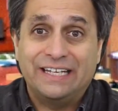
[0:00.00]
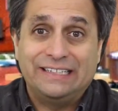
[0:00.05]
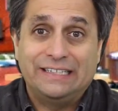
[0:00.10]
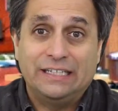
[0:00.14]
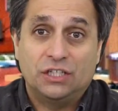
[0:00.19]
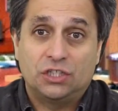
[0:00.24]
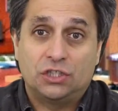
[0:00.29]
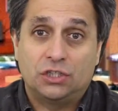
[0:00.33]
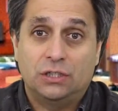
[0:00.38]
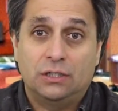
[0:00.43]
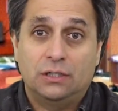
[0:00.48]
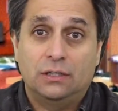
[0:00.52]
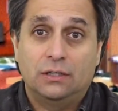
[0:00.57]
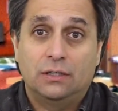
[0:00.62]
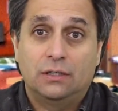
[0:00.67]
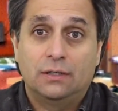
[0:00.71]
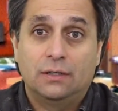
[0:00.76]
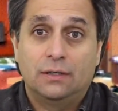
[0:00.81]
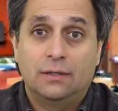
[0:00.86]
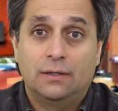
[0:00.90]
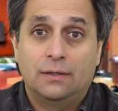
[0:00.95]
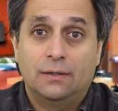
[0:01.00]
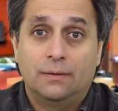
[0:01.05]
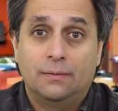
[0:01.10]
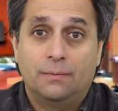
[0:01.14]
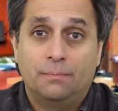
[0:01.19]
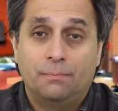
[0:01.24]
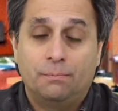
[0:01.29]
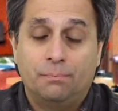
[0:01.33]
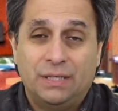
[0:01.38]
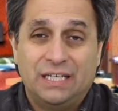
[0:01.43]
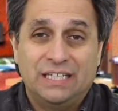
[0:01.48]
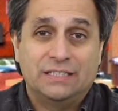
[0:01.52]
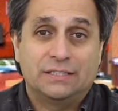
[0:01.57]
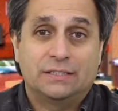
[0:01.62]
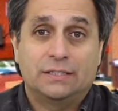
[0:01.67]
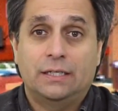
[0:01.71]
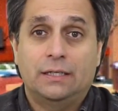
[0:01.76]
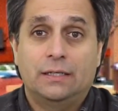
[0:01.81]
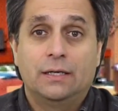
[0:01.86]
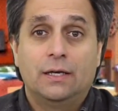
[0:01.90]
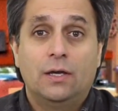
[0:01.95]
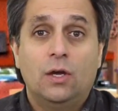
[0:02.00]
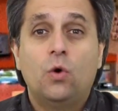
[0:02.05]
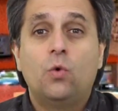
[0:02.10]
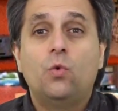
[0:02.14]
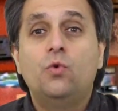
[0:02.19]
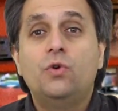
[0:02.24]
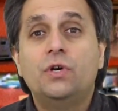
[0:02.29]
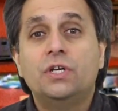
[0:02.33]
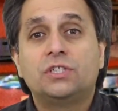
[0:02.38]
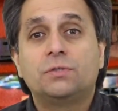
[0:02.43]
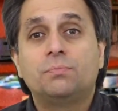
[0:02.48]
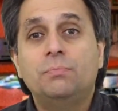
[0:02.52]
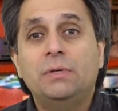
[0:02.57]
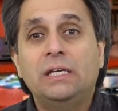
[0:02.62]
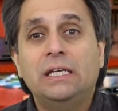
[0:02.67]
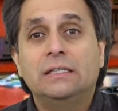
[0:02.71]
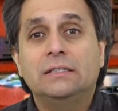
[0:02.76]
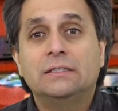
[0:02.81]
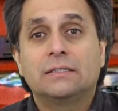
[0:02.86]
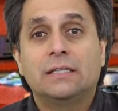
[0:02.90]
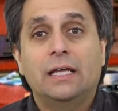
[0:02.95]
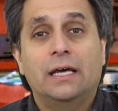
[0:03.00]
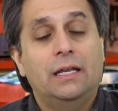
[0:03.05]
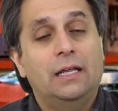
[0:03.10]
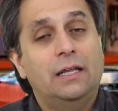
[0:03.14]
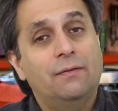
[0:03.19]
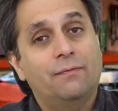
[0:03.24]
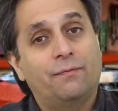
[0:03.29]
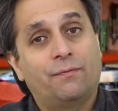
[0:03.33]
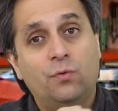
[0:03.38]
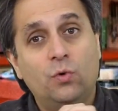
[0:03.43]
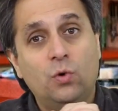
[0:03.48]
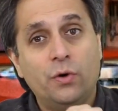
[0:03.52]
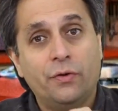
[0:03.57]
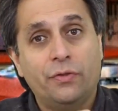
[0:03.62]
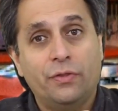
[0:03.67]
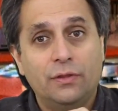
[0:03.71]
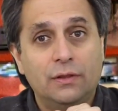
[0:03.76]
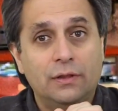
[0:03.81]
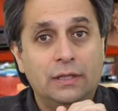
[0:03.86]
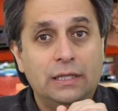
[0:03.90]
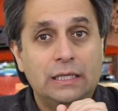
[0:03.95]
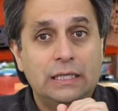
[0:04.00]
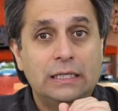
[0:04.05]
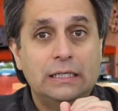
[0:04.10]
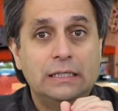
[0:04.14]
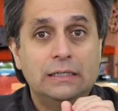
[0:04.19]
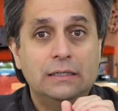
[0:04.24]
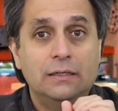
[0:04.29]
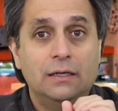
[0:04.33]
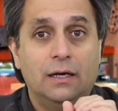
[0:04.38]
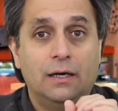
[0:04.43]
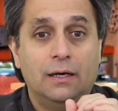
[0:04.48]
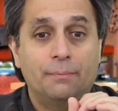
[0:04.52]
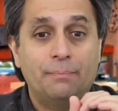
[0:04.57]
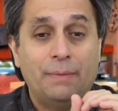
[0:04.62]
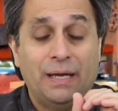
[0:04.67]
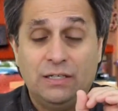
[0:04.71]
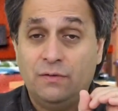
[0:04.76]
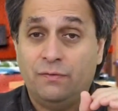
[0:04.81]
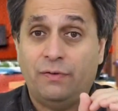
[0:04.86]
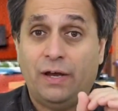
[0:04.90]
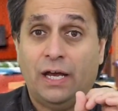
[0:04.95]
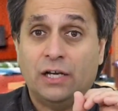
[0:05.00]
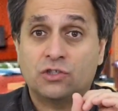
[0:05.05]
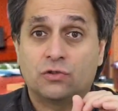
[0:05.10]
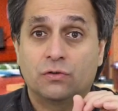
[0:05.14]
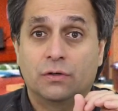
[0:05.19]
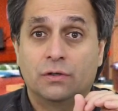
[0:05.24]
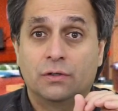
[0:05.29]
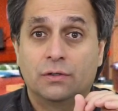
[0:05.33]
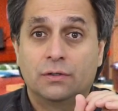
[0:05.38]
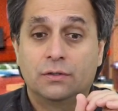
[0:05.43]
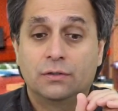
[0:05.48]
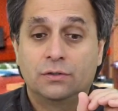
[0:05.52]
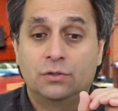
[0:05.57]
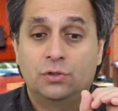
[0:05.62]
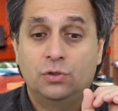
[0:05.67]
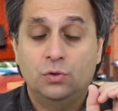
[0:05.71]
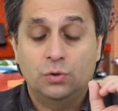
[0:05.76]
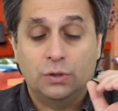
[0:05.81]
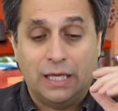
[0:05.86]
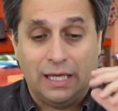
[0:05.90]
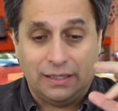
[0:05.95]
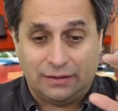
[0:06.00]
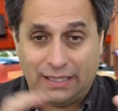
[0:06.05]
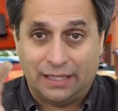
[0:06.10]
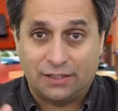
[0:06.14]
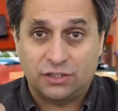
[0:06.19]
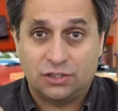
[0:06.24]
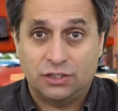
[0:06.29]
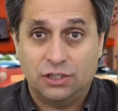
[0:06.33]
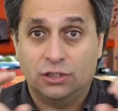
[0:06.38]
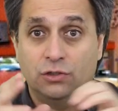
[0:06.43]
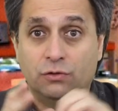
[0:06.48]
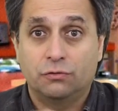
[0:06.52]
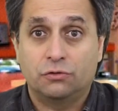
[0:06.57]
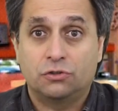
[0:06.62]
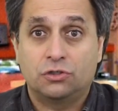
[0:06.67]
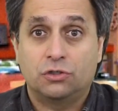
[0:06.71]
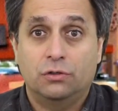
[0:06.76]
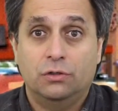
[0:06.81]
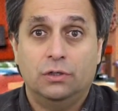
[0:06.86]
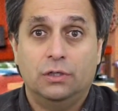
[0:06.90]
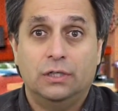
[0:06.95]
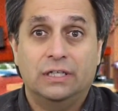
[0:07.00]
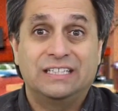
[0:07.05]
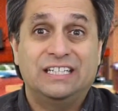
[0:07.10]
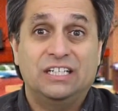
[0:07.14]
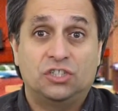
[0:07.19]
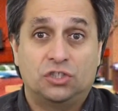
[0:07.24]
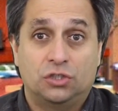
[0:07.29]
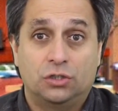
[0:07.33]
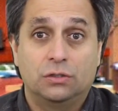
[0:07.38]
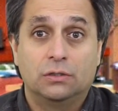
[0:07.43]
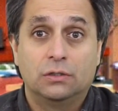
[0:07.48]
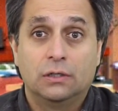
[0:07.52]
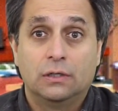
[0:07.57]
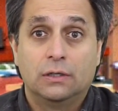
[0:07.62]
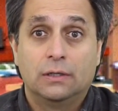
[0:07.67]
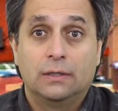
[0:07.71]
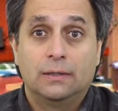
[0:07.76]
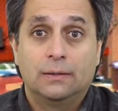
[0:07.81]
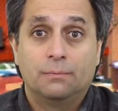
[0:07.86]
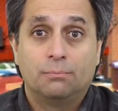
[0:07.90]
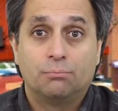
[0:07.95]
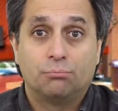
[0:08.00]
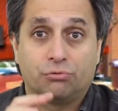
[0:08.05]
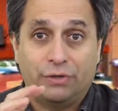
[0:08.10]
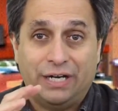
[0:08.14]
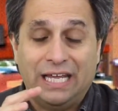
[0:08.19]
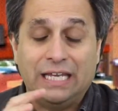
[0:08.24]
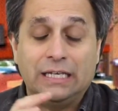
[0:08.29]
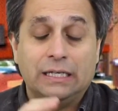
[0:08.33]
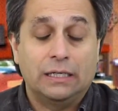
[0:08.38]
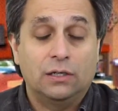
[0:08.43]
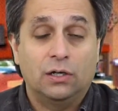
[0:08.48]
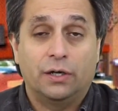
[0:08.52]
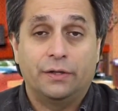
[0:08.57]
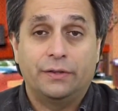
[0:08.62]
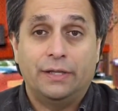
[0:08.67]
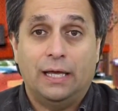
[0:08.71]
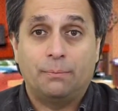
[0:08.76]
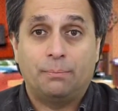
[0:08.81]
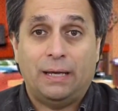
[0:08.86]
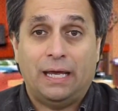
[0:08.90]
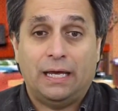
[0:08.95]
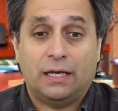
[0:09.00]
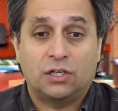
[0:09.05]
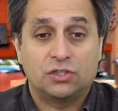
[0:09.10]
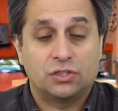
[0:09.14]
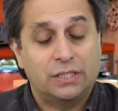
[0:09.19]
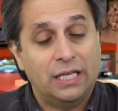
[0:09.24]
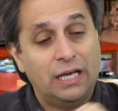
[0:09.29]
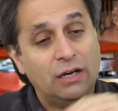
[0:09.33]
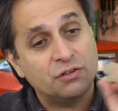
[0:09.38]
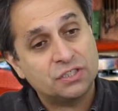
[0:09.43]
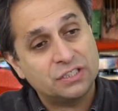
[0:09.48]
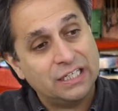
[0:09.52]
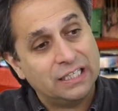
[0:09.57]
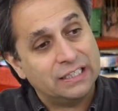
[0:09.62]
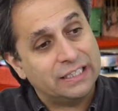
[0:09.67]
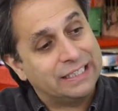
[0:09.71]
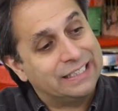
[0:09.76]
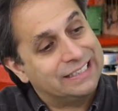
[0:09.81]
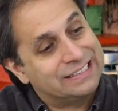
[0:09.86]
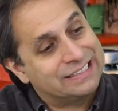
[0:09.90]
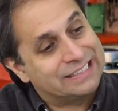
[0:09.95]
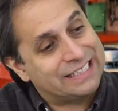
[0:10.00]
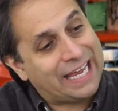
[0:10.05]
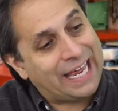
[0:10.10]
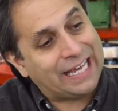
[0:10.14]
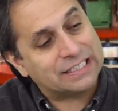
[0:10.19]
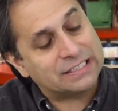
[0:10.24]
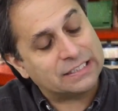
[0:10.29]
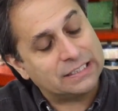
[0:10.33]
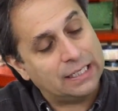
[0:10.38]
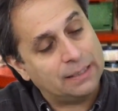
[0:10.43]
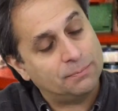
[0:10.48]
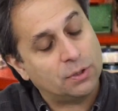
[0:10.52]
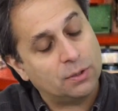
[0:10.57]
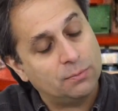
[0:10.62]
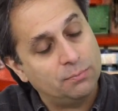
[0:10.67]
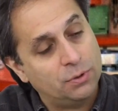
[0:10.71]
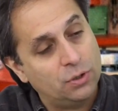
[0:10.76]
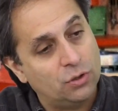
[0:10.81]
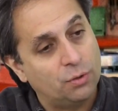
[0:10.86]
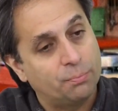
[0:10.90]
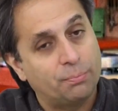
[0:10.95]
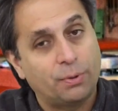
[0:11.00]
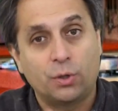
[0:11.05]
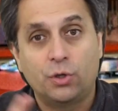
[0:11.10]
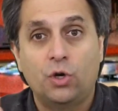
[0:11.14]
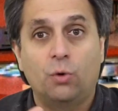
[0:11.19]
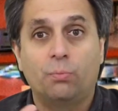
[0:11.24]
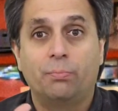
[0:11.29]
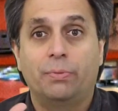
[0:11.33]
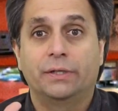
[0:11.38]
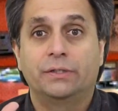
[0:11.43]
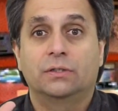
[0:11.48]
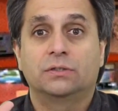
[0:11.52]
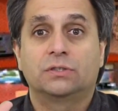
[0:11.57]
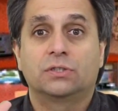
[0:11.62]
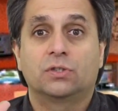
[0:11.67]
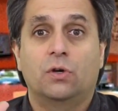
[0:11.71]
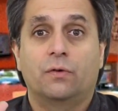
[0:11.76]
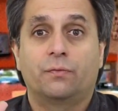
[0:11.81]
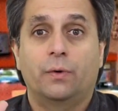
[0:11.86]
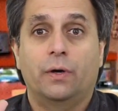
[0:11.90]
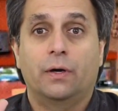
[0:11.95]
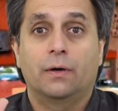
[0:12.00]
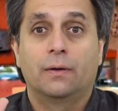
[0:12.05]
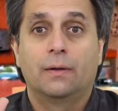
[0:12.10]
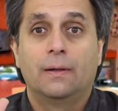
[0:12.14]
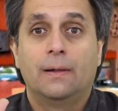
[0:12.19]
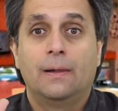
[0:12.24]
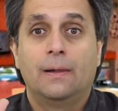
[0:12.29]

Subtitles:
Edition PC, which means that for the manufacturer to get that Signature Edition branding on that package, they are selling the exact same computer but no bundled software.